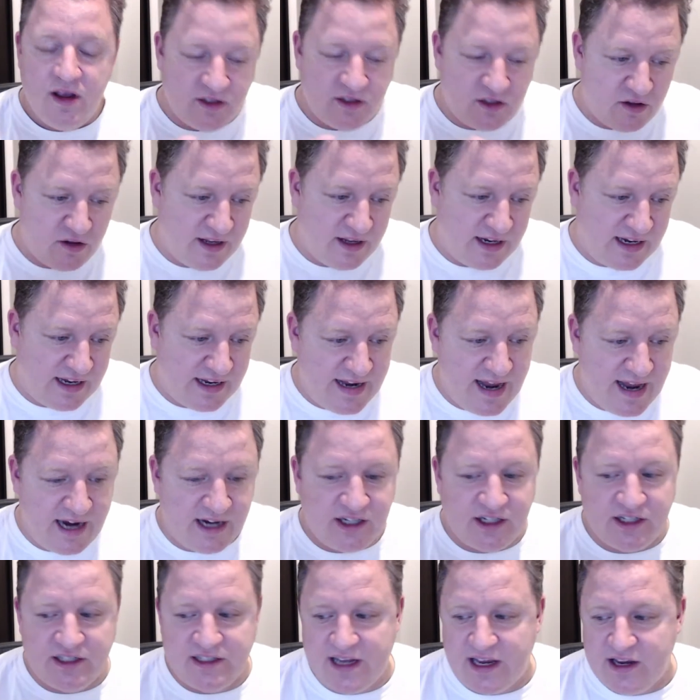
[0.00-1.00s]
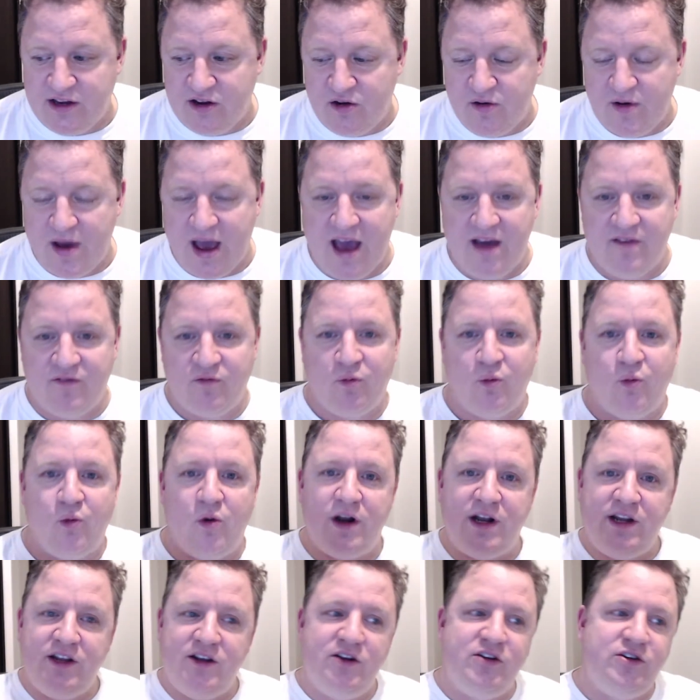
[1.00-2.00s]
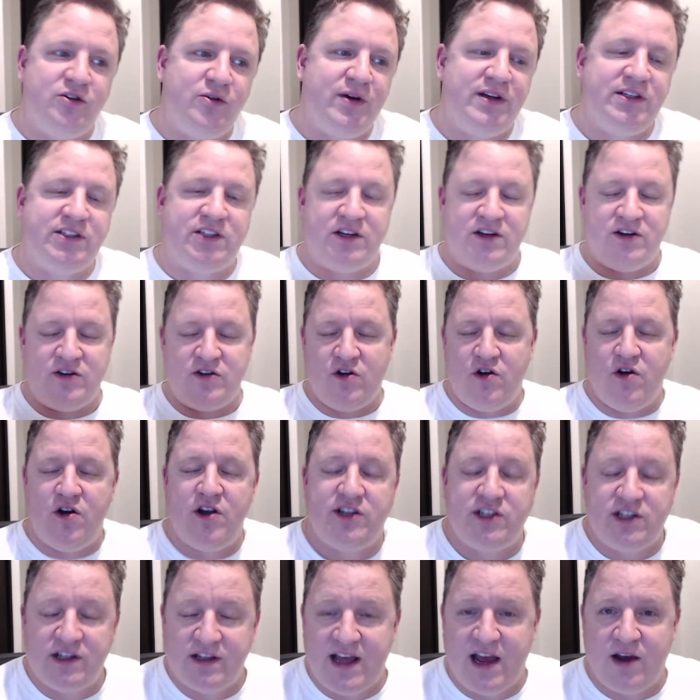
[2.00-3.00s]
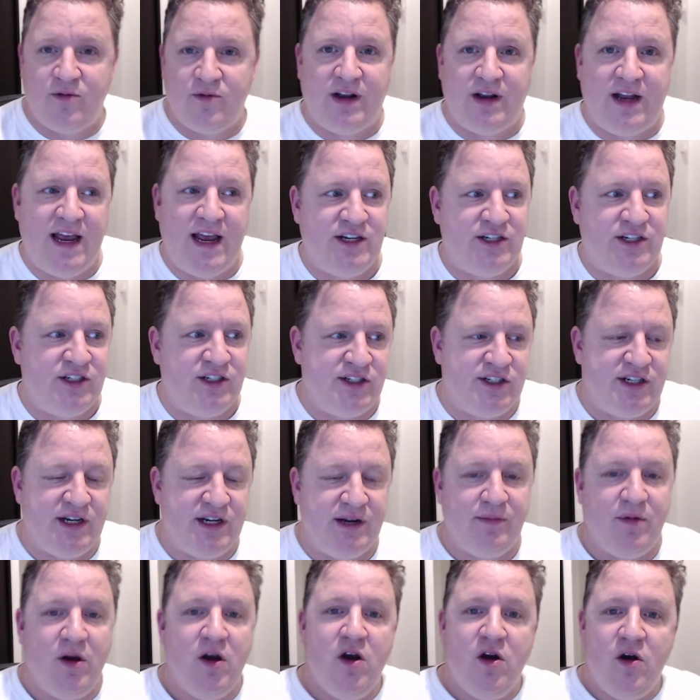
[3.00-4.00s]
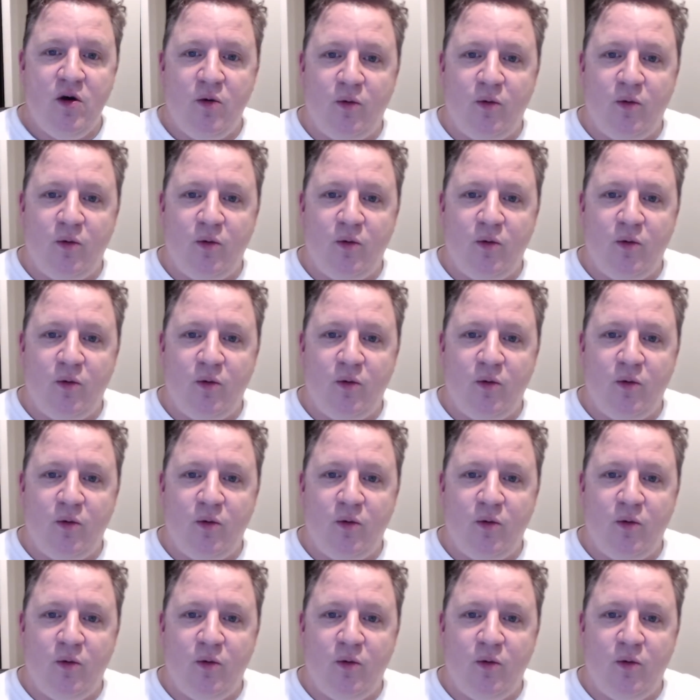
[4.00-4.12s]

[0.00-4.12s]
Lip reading: So the connections that you have, what are you doing to nurture that relationship?